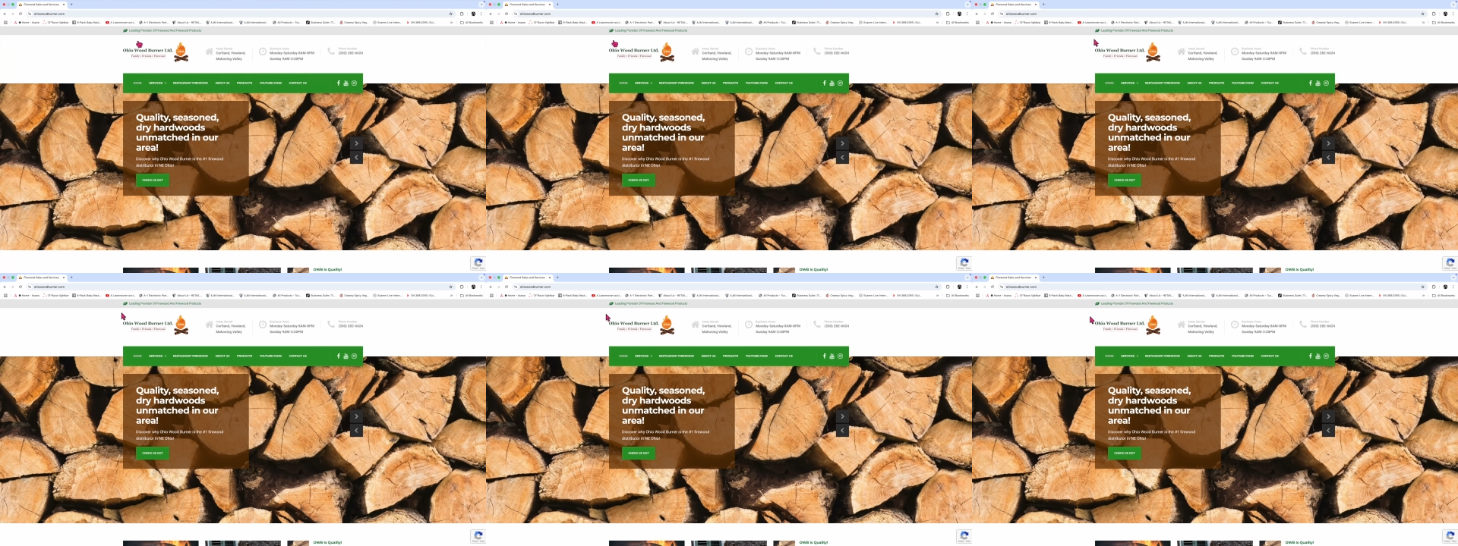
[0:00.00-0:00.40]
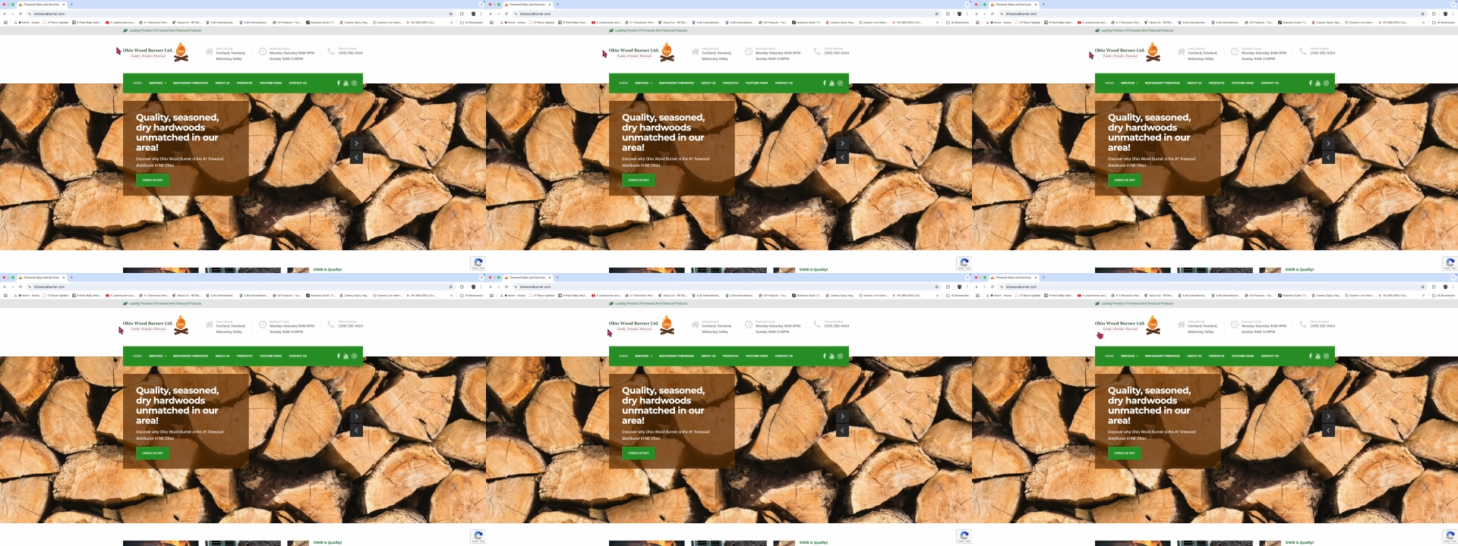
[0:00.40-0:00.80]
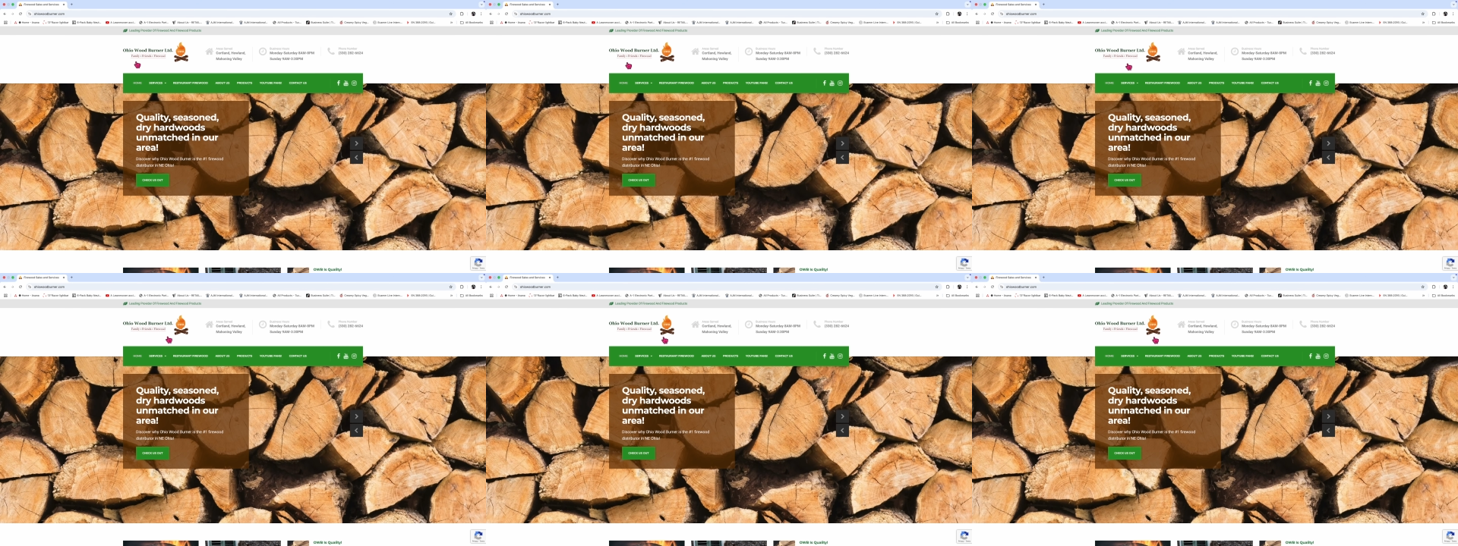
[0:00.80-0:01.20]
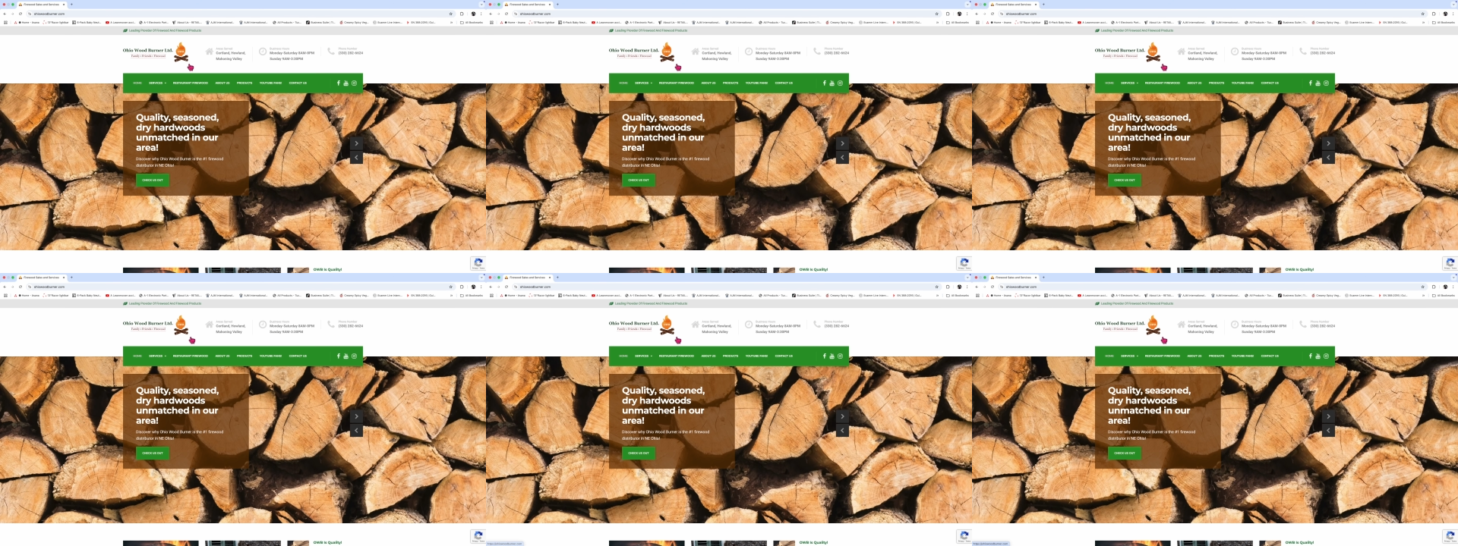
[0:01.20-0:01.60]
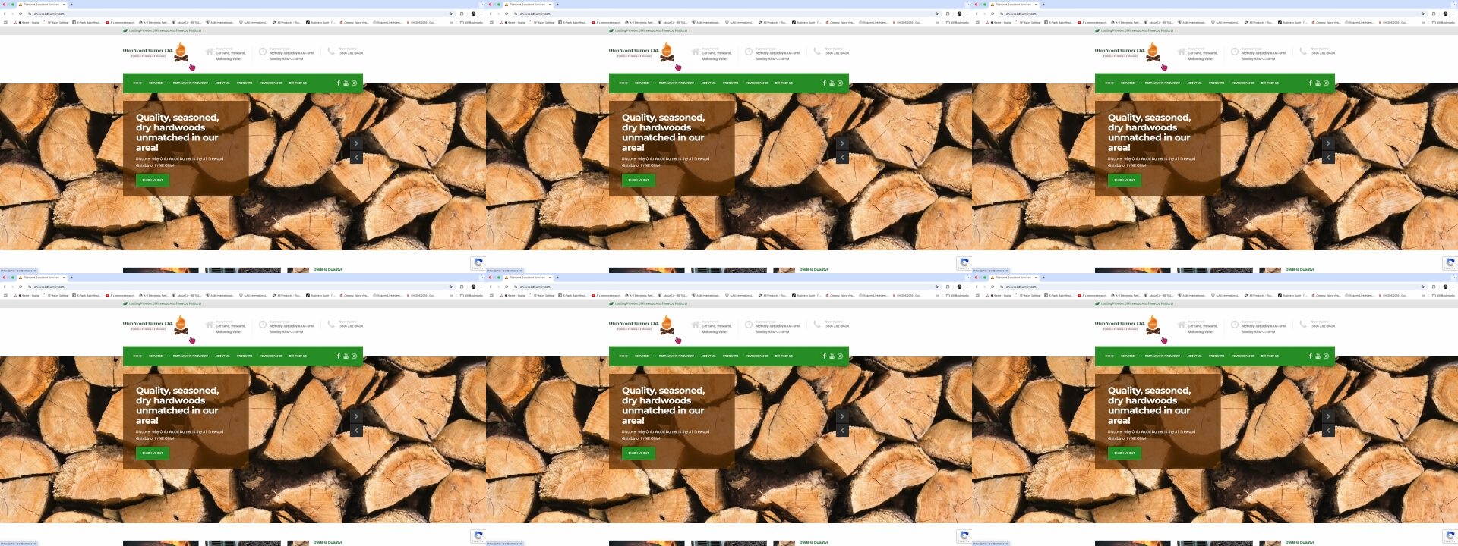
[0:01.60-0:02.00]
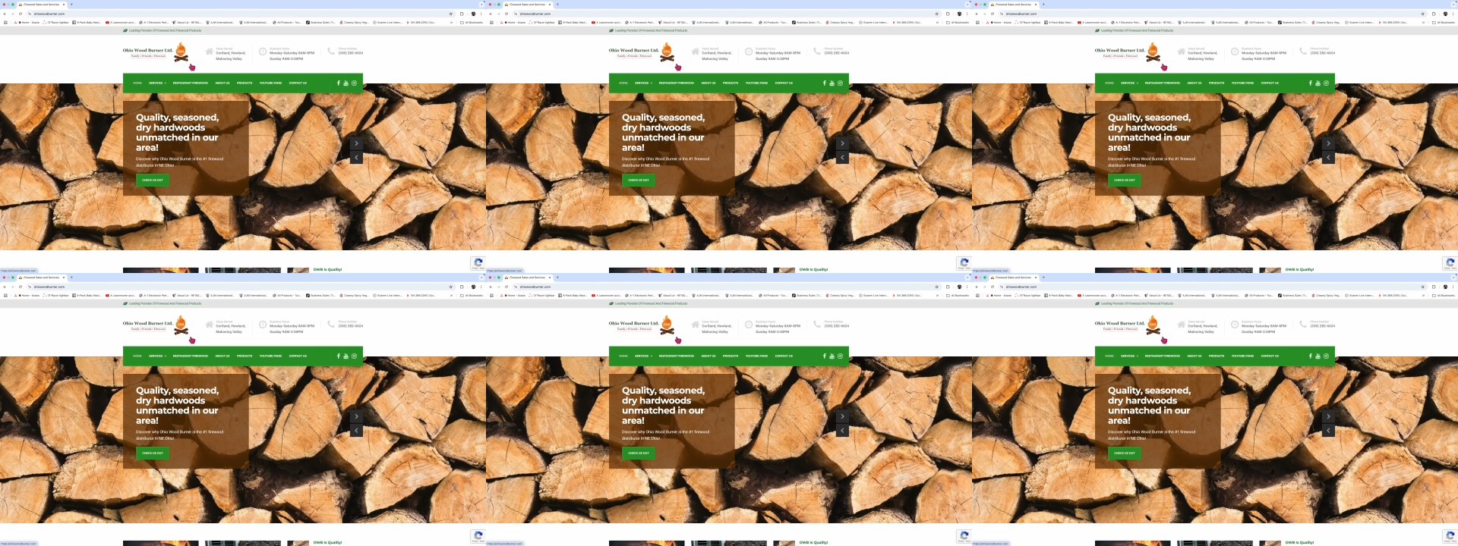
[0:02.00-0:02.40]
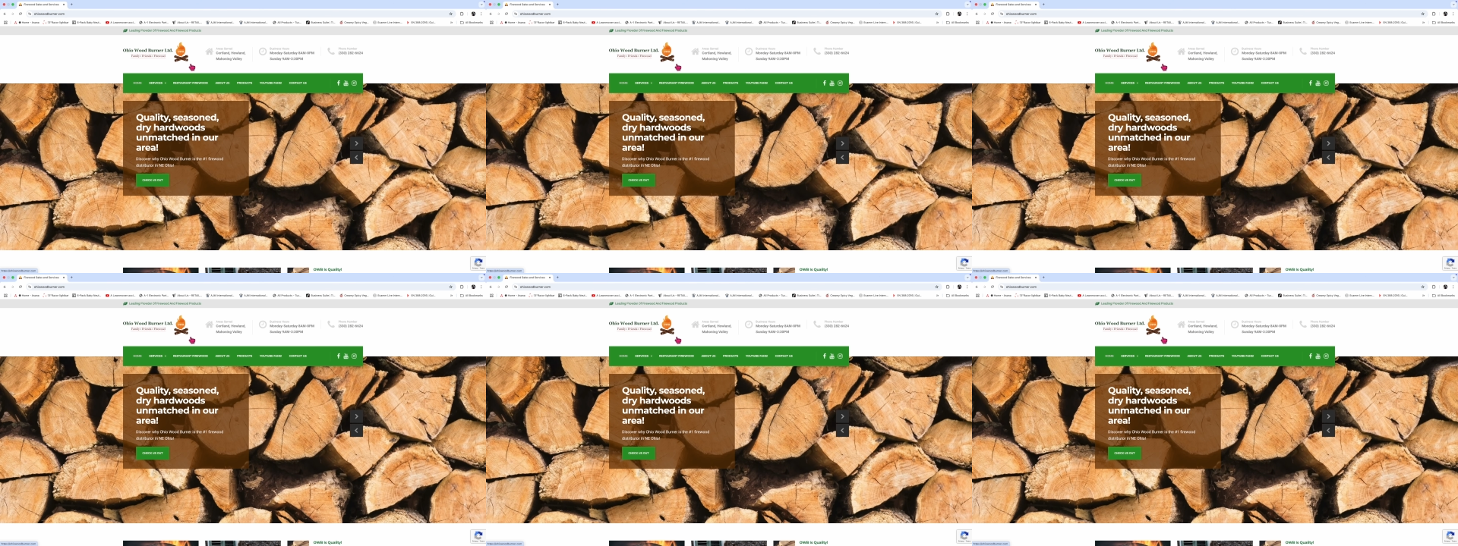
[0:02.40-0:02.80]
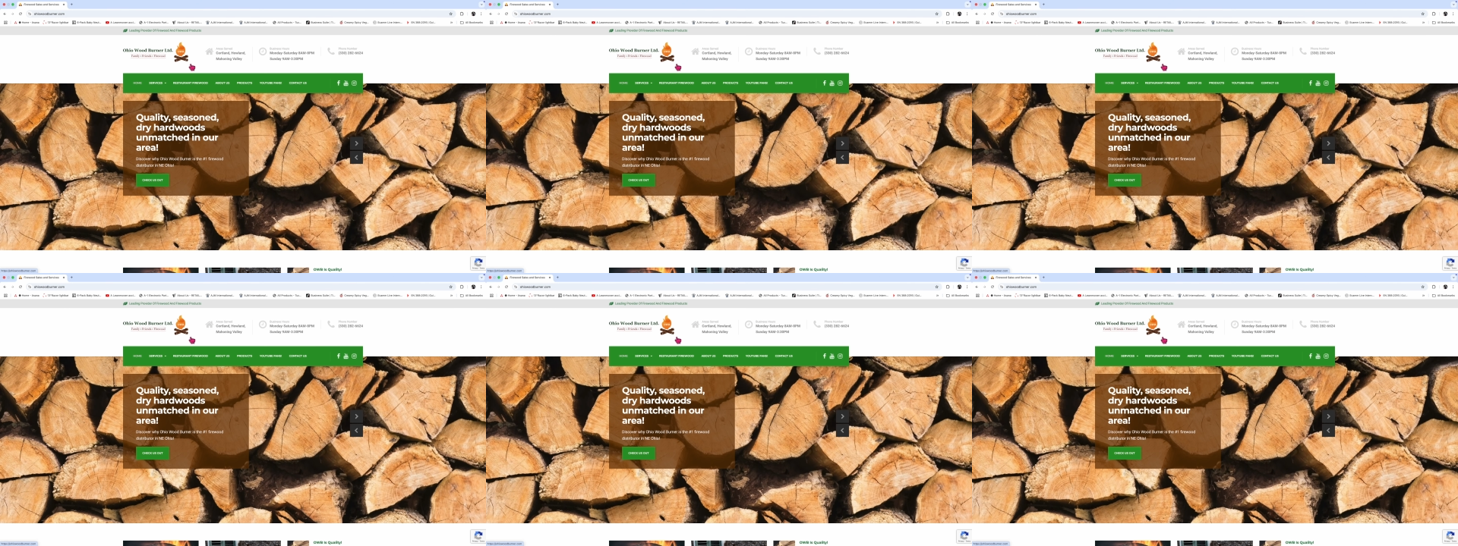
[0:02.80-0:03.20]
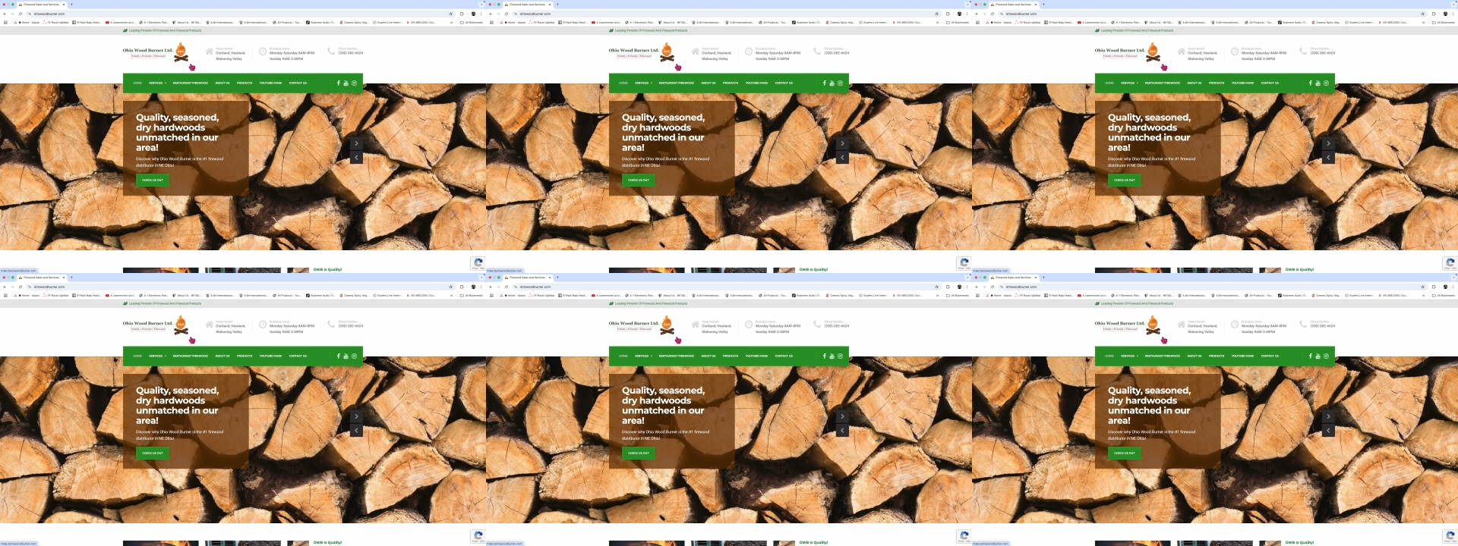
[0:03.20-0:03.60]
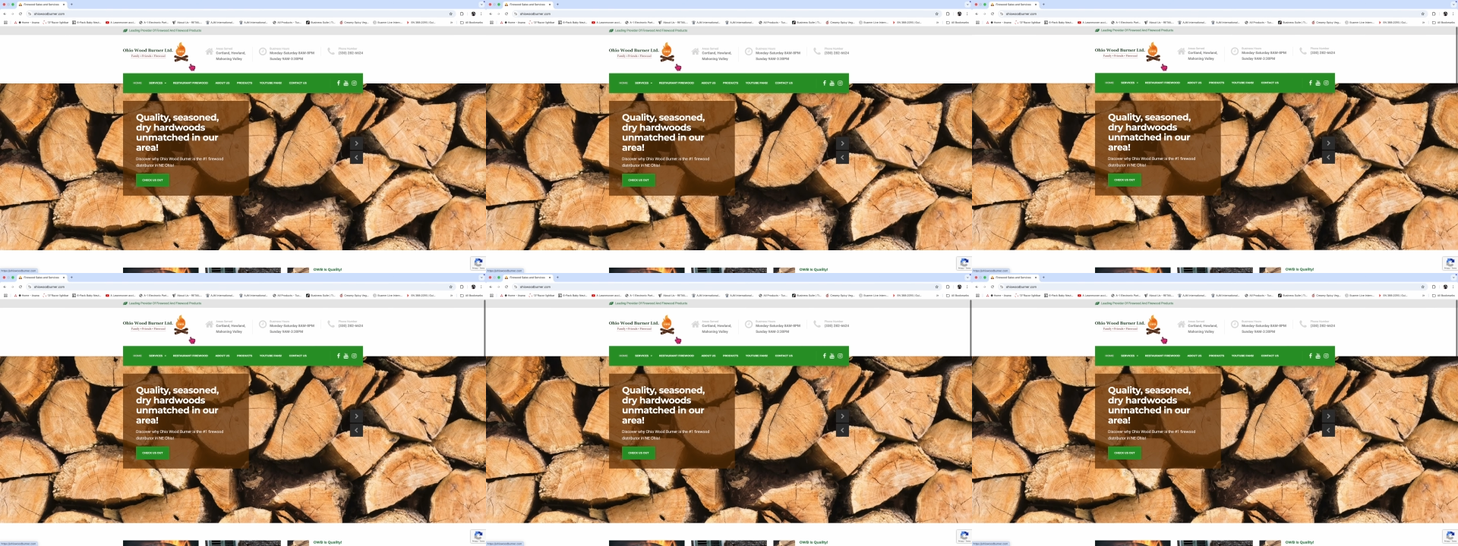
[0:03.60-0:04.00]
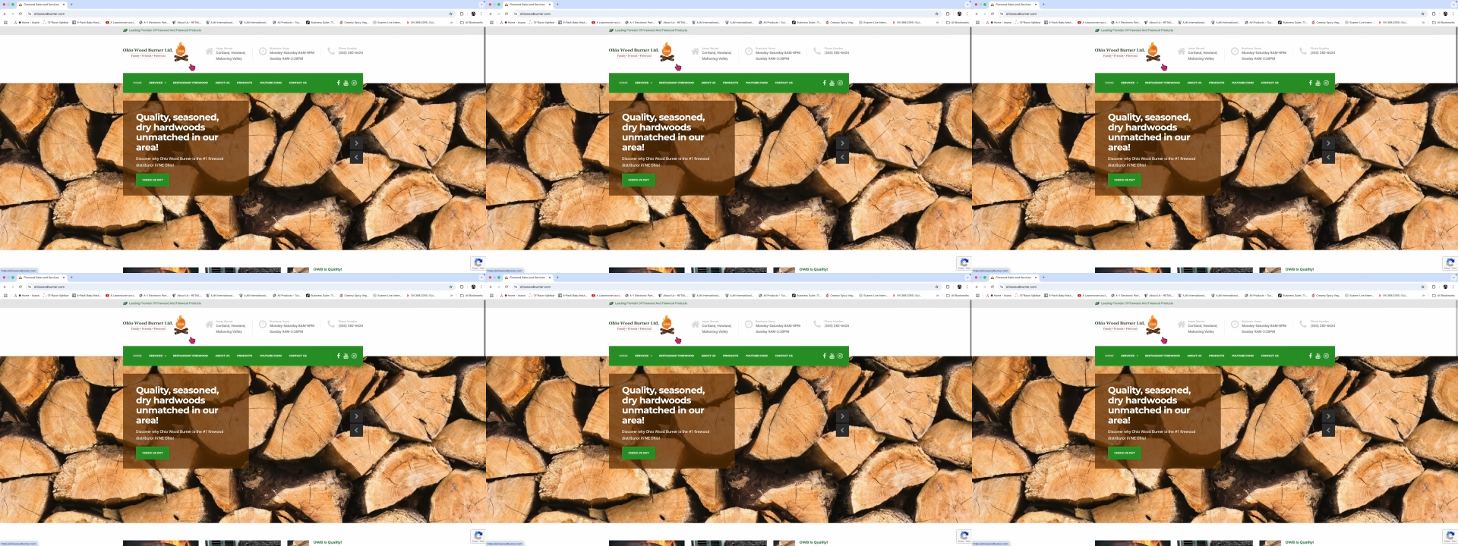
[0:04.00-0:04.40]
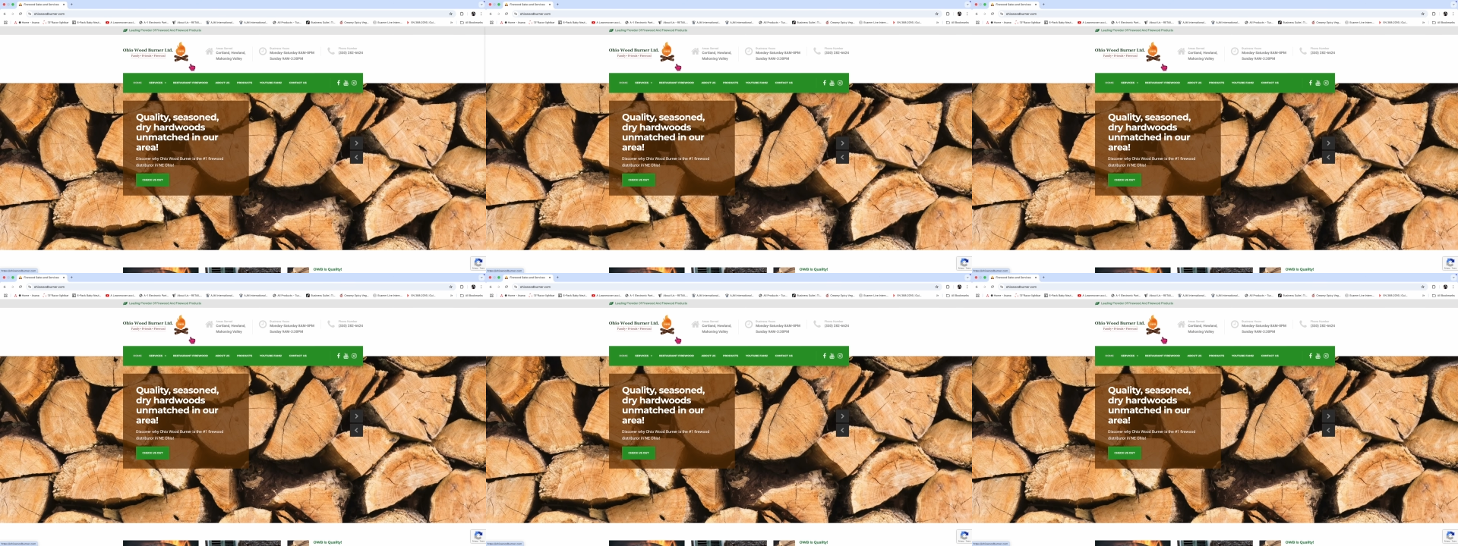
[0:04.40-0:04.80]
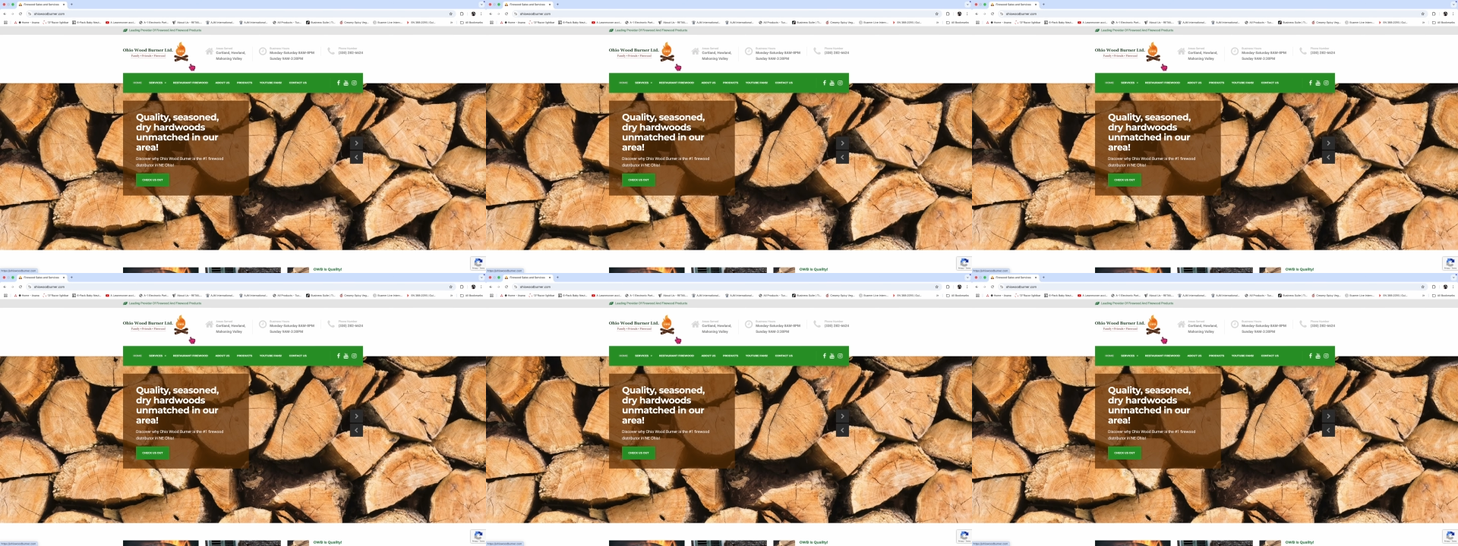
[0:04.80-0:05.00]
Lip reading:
[unreadable: no face in view]